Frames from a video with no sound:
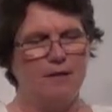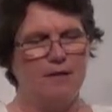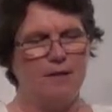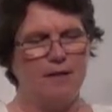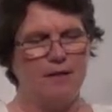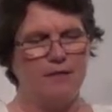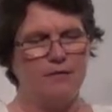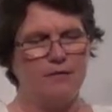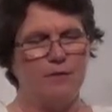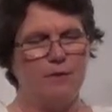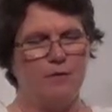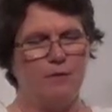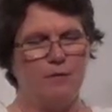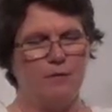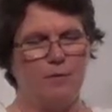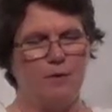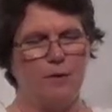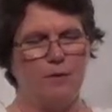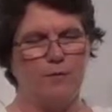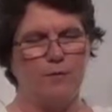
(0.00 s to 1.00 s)
Thus,
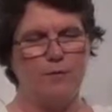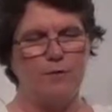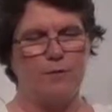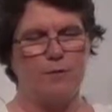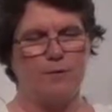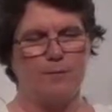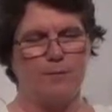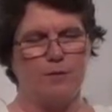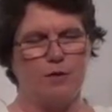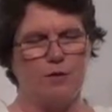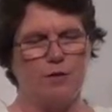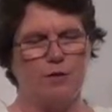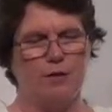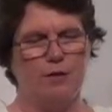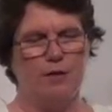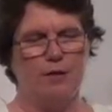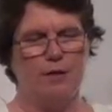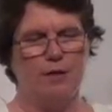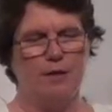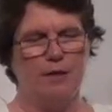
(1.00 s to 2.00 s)
through Holy Scripture,
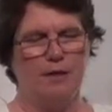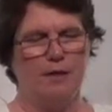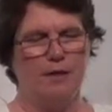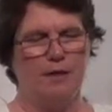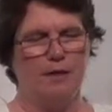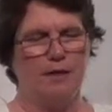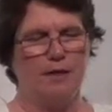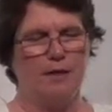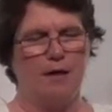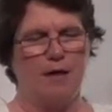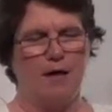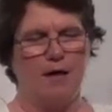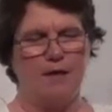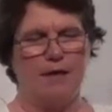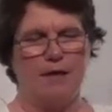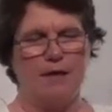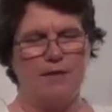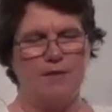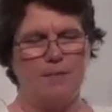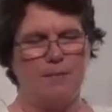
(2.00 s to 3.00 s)
God
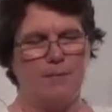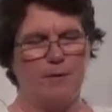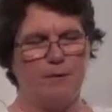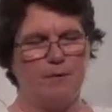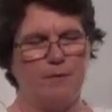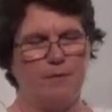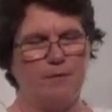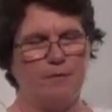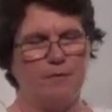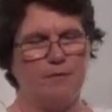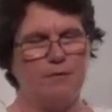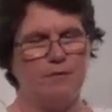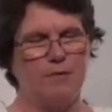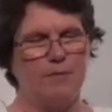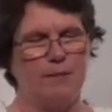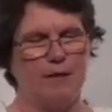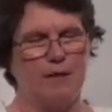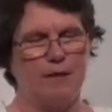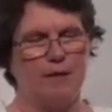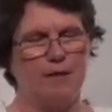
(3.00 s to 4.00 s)
has spoken to
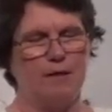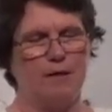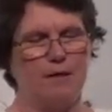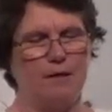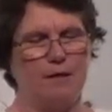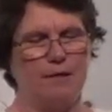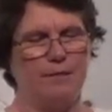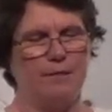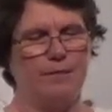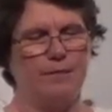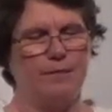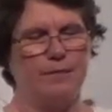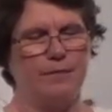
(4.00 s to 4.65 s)
mankind.